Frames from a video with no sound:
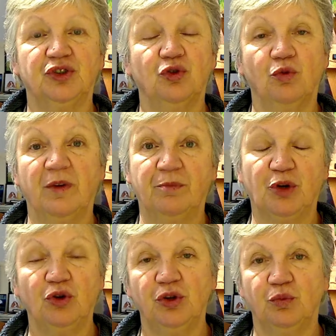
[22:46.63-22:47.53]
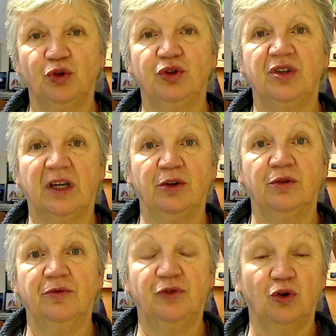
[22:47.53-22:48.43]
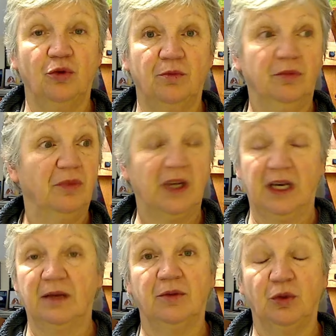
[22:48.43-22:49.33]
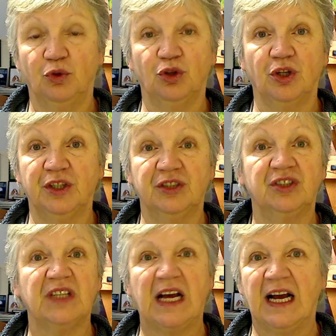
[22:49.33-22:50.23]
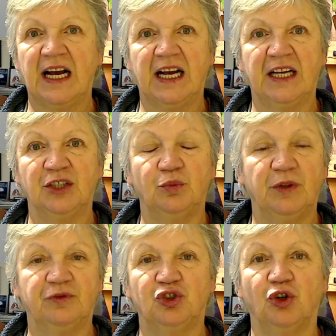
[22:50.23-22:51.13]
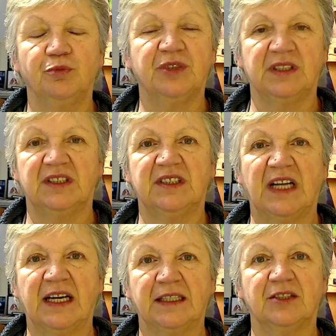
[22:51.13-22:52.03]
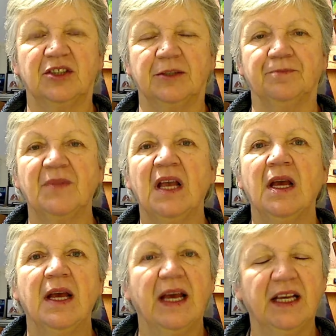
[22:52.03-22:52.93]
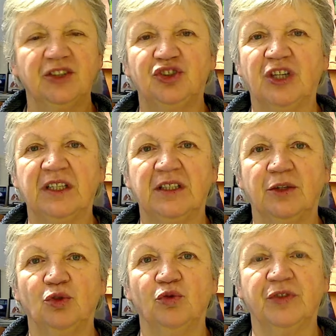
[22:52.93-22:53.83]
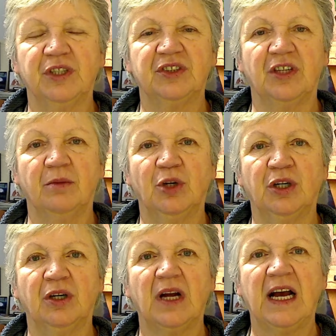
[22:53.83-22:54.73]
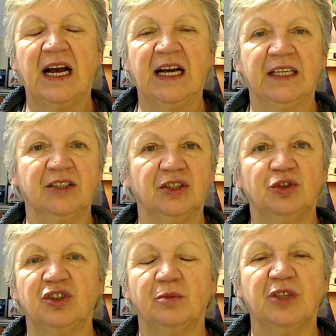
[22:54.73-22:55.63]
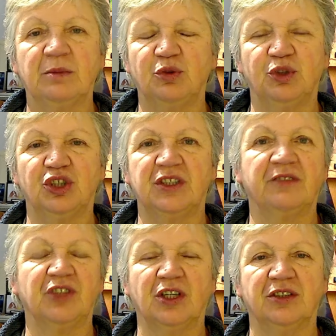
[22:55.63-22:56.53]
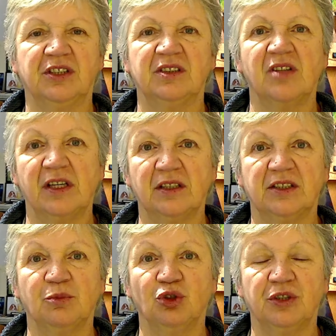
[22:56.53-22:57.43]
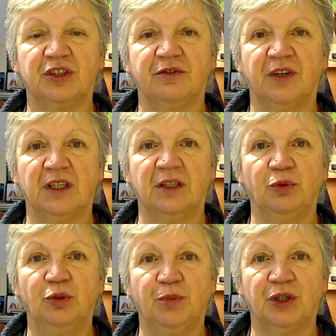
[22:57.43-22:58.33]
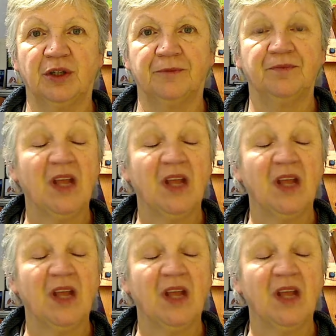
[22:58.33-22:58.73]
So we've brought the wood down from the woodlands and we've chopped and stacked it. It's dried out over the summer and sometimes we just have to cut it slightly smaller to fit in the wood burner.